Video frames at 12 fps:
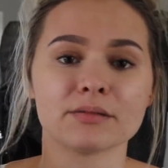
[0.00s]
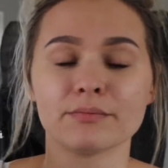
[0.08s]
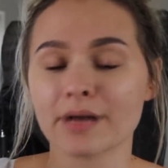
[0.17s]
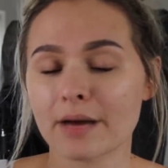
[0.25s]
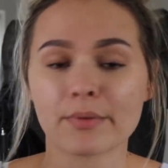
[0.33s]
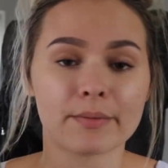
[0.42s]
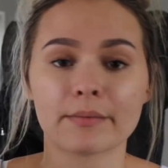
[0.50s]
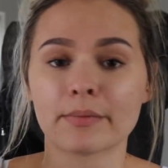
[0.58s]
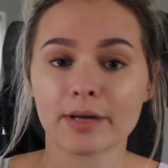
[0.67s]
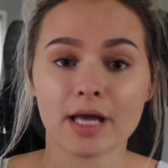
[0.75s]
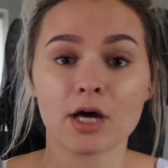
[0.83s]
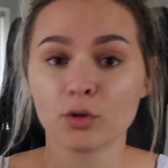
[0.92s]
and blah, blah, blah, blah,
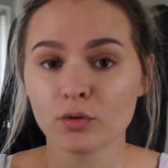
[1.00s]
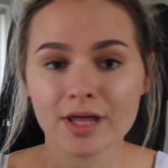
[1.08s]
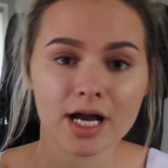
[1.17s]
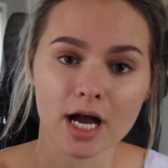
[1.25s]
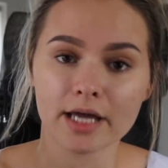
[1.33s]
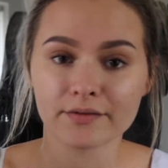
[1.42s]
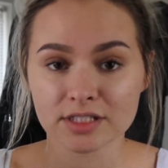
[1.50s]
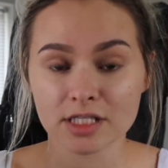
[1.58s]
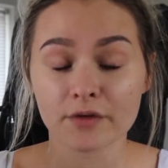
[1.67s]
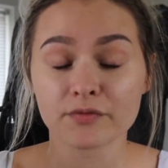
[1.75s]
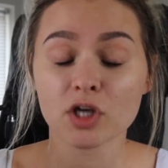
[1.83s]
blah, and all that kind of stuff.